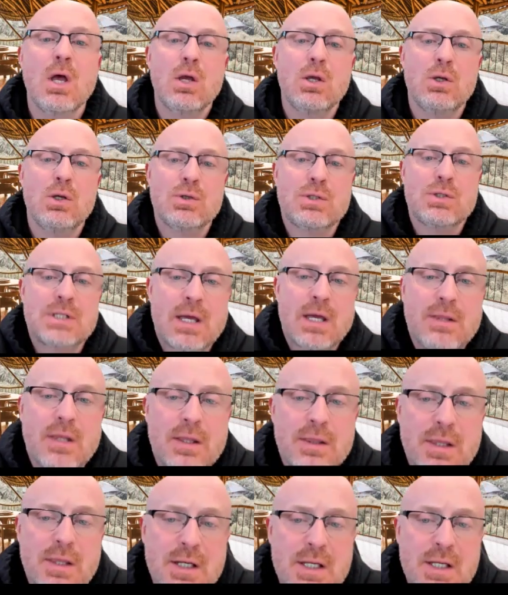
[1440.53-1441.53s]
You said
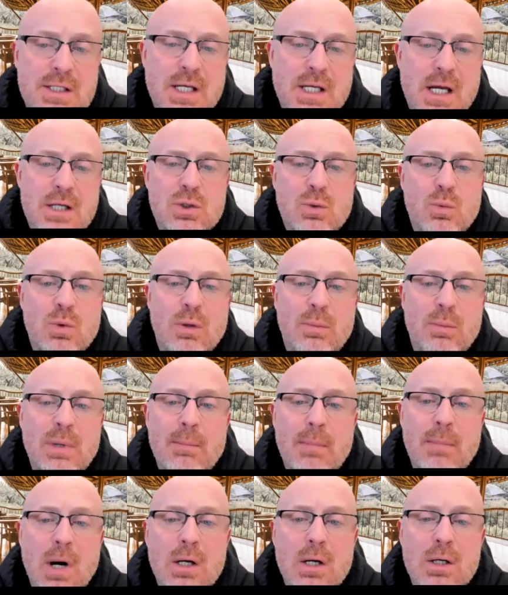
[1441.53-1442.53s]
that the discussion will be
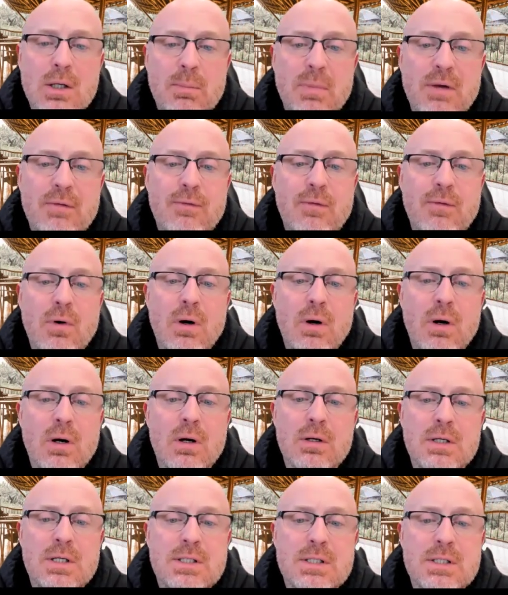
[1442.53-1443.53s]
marked
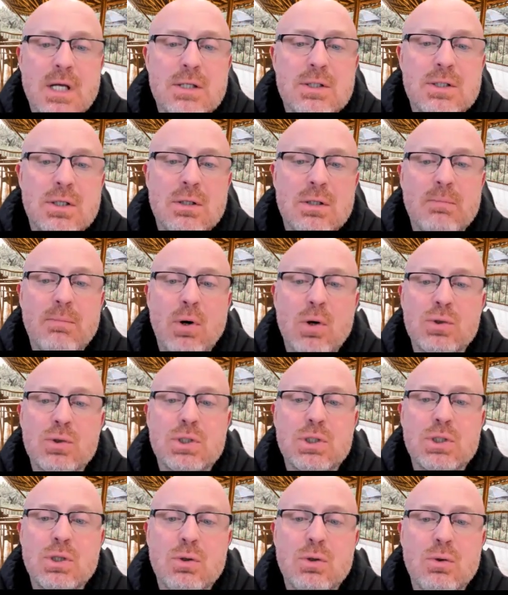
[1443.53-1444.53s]
before discussion
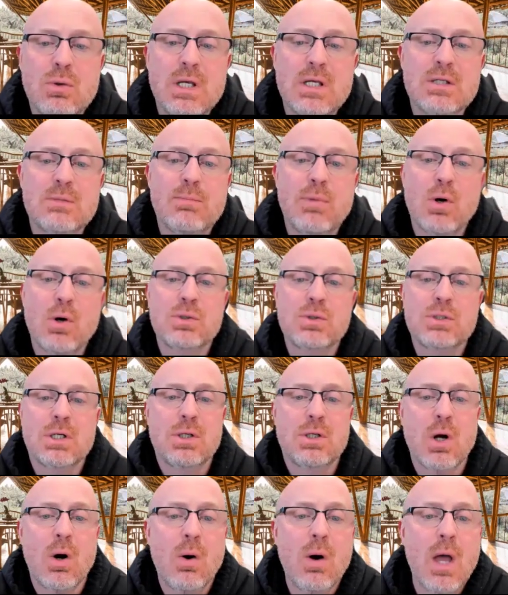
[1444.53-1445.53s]
post 2 is
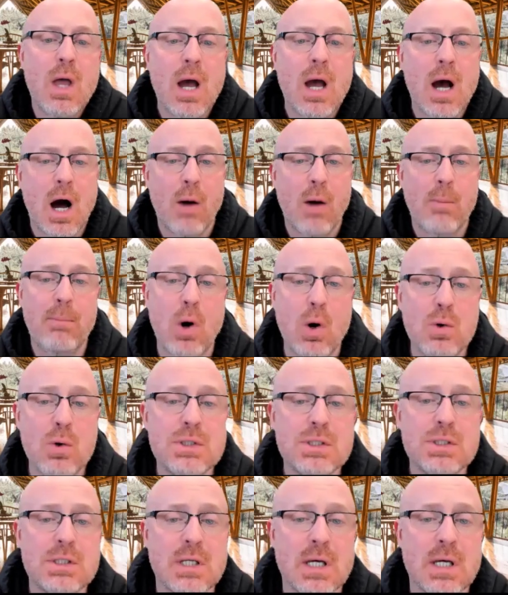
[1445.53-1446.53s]
posted. No, I'll
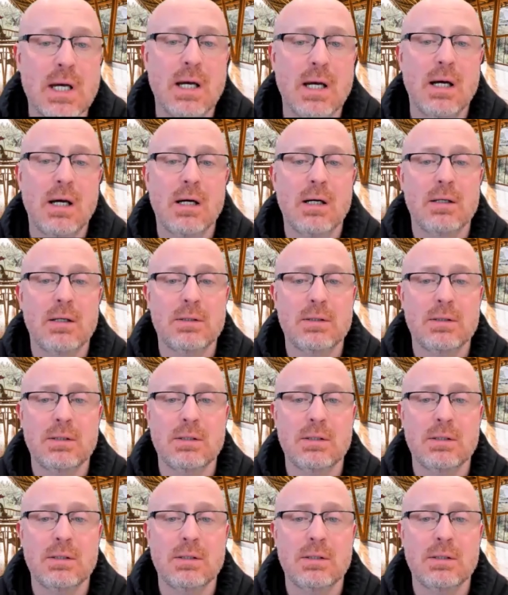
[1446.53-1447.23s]
post the